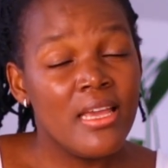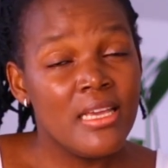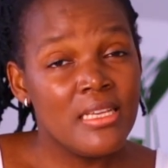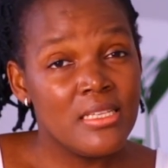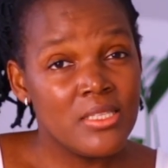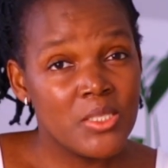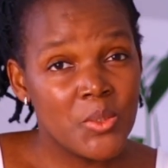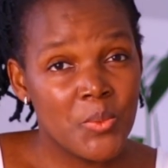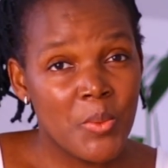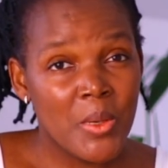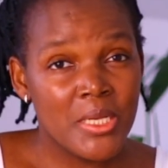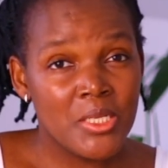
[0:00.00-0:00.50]

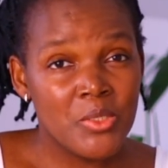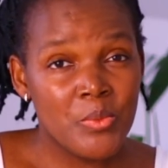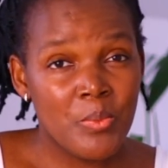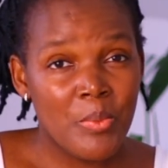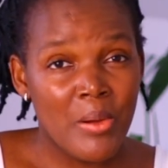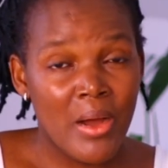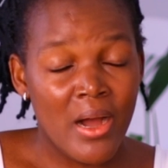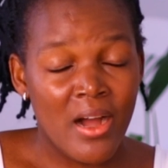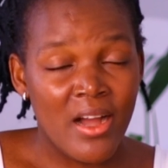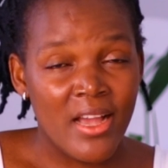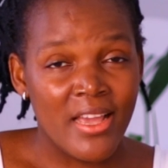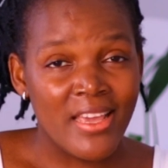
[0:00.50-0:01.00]
inspired
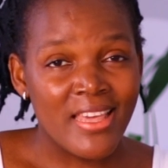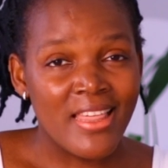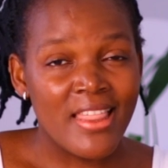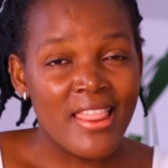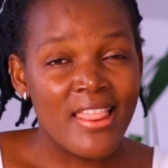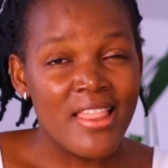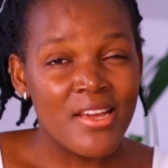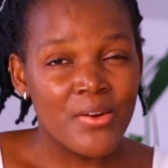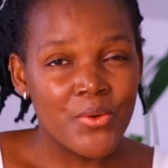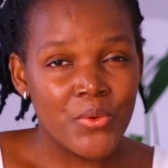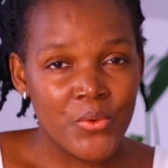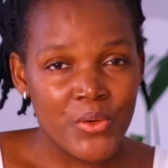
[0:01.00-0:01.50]
by
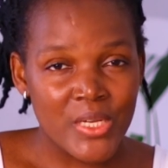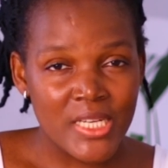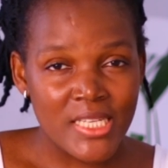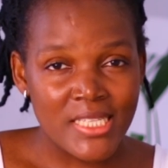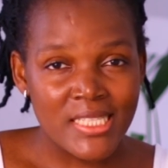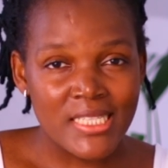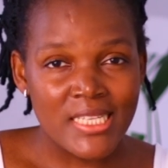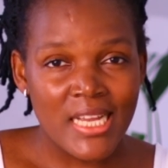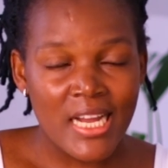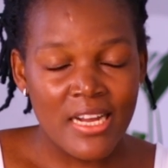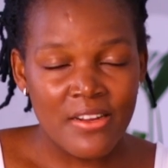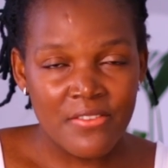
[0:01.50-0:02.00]
the
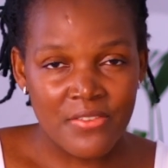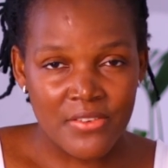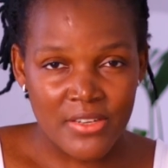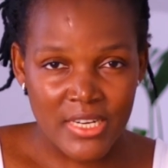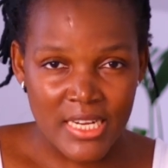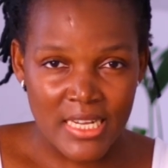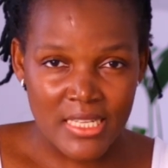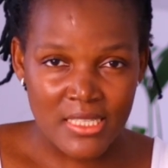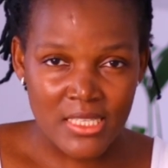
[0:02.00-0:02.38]
rich African